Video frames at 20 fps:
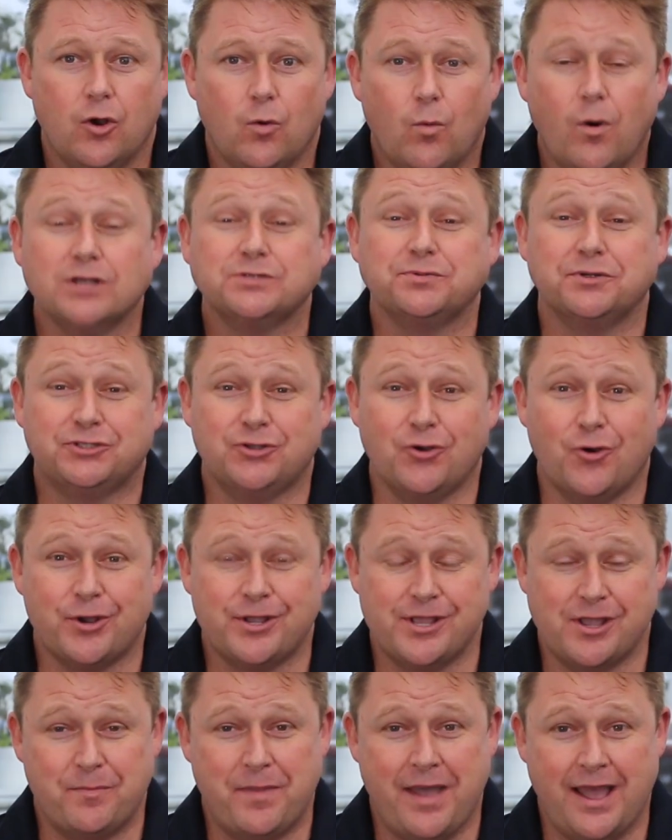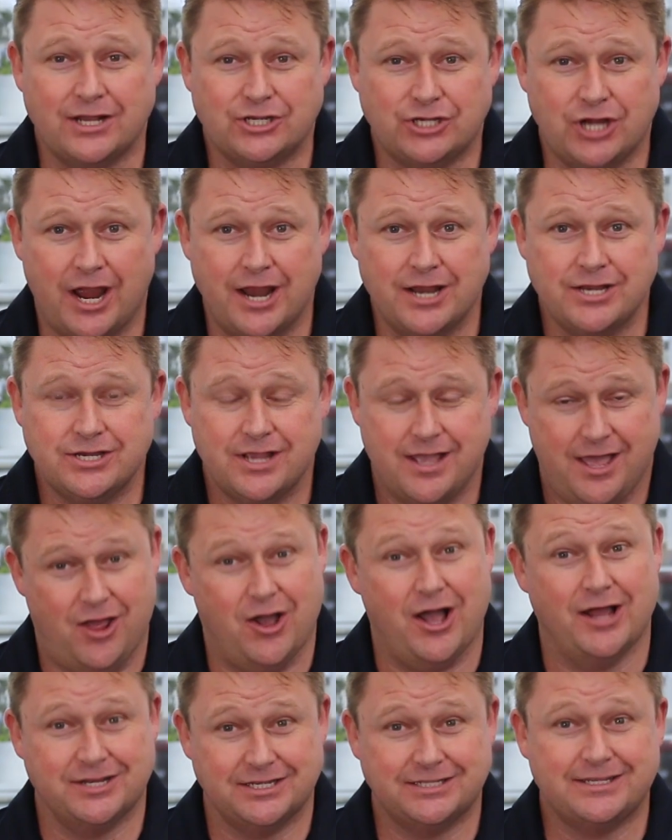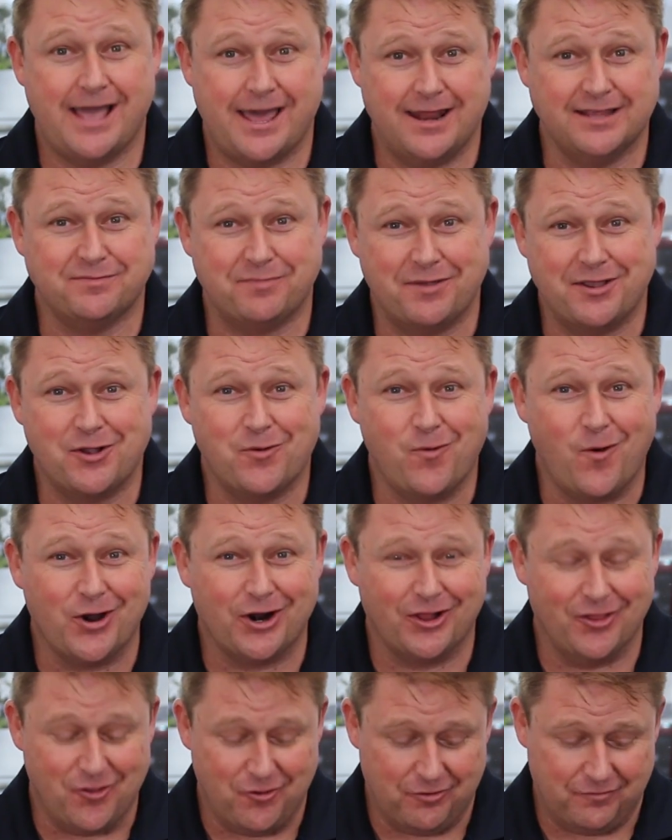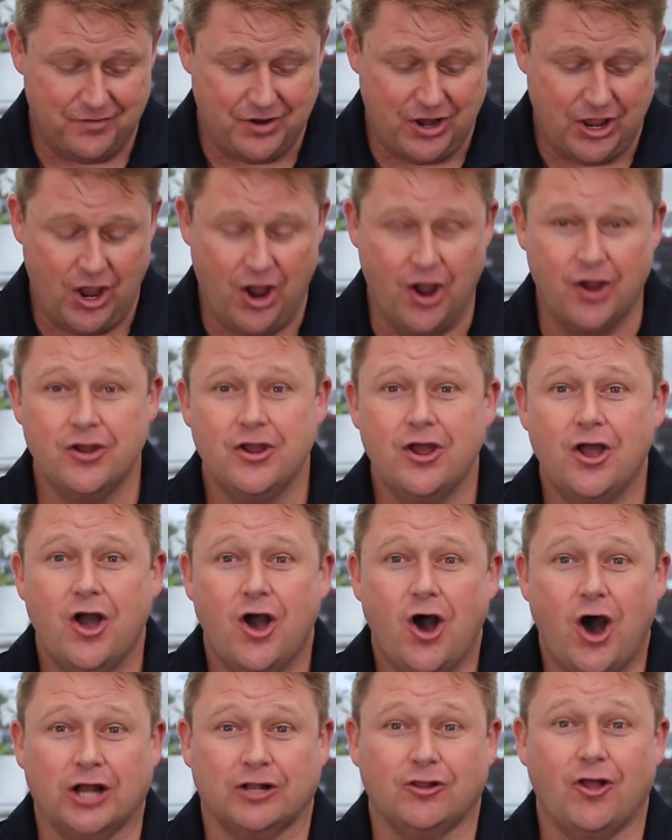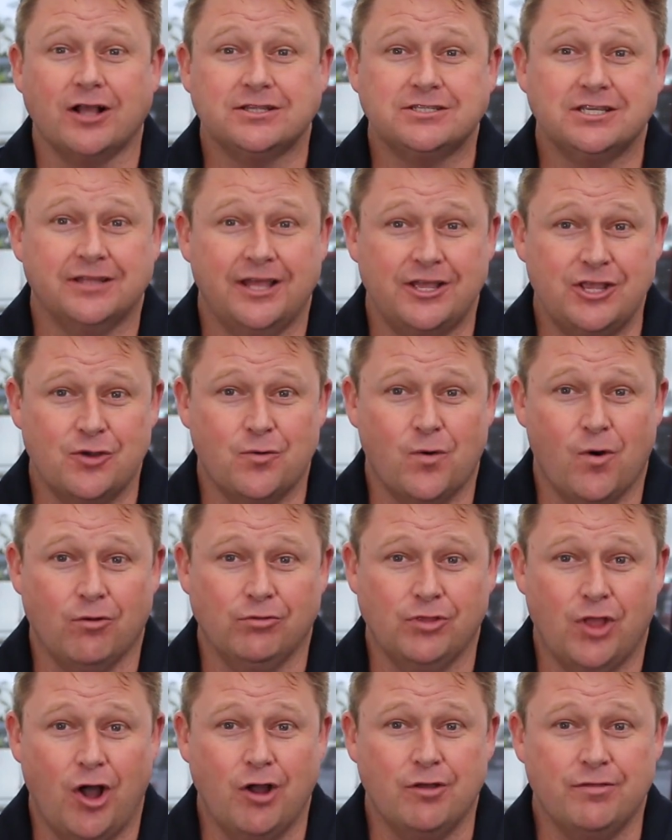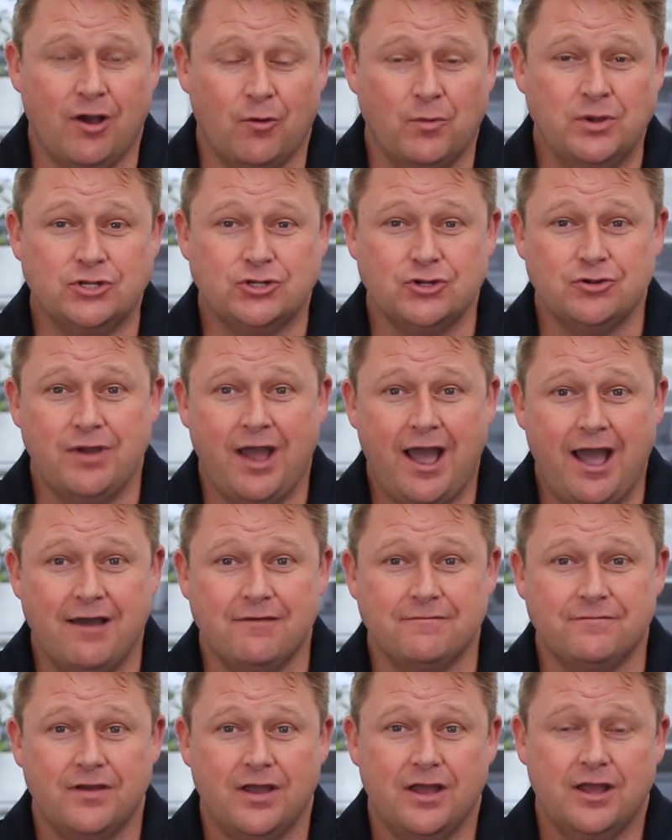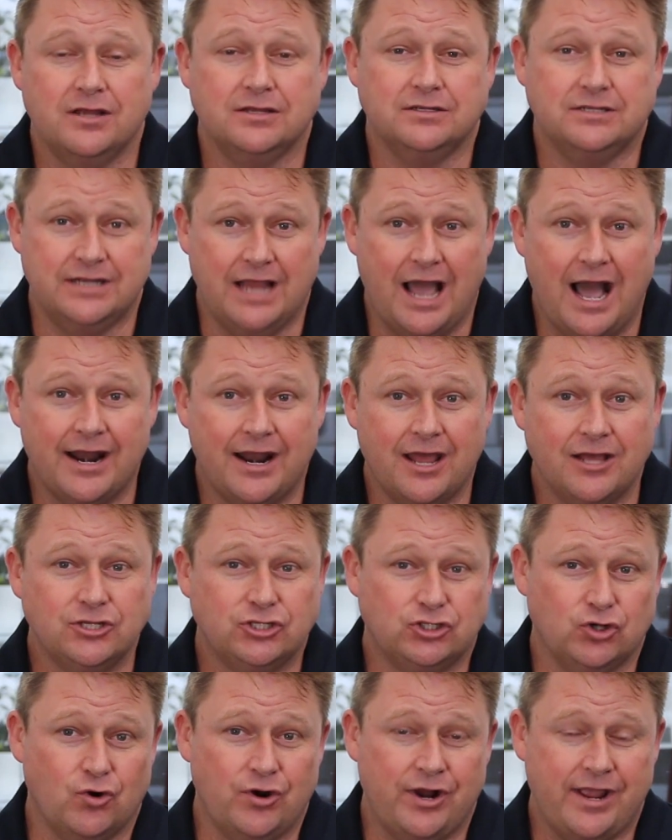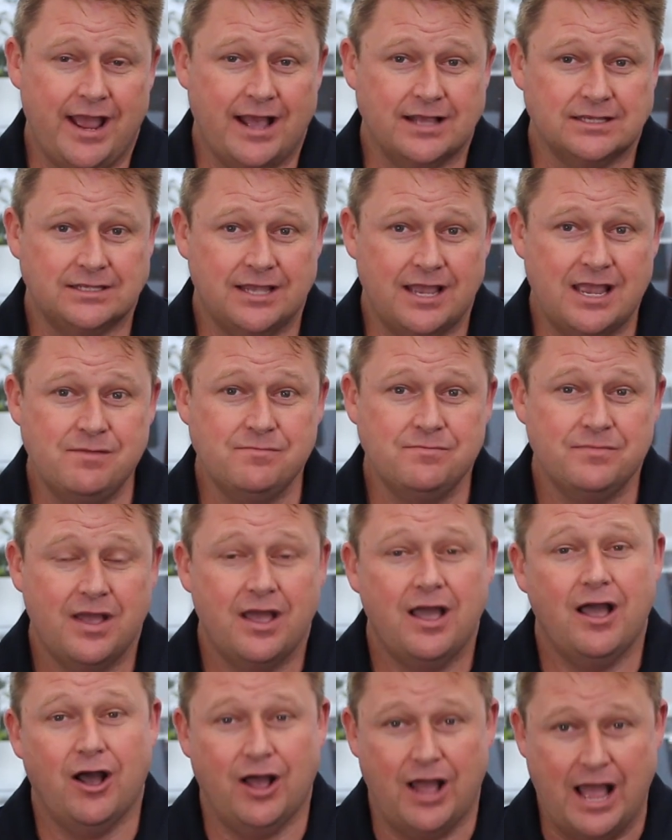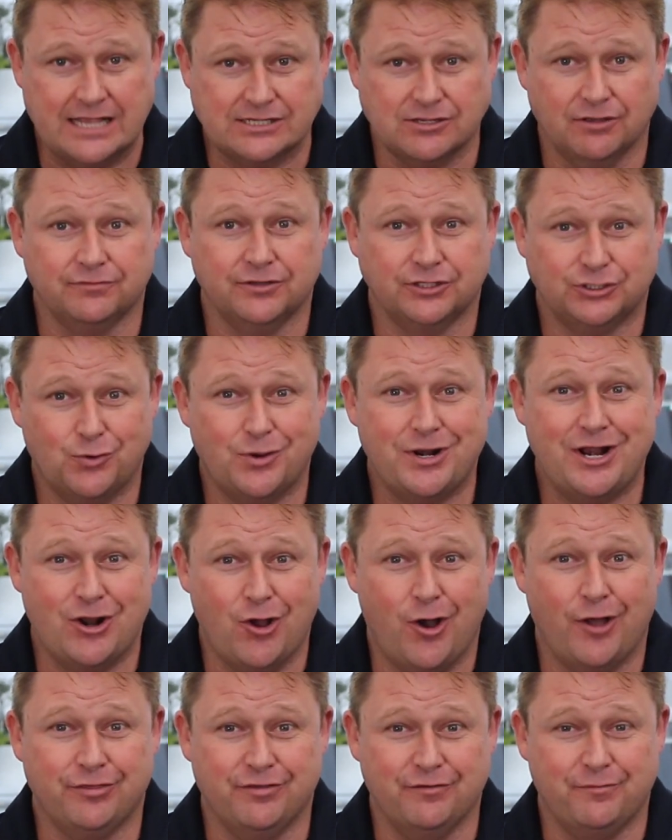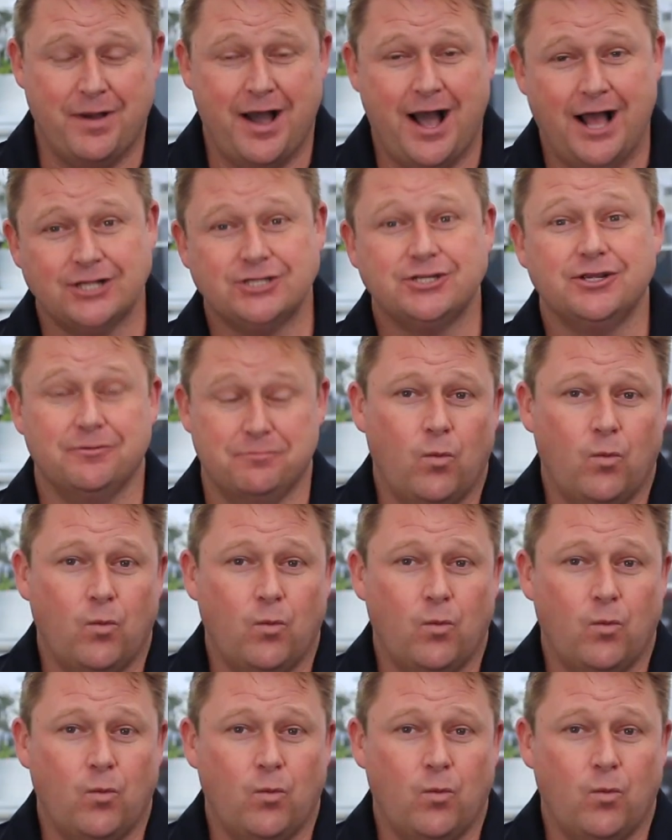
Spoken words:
Whilst we're talking about change, and I understand it's been quite a long video, I'd like to let you all know that we do have Diana joining our team as of the 29th of March.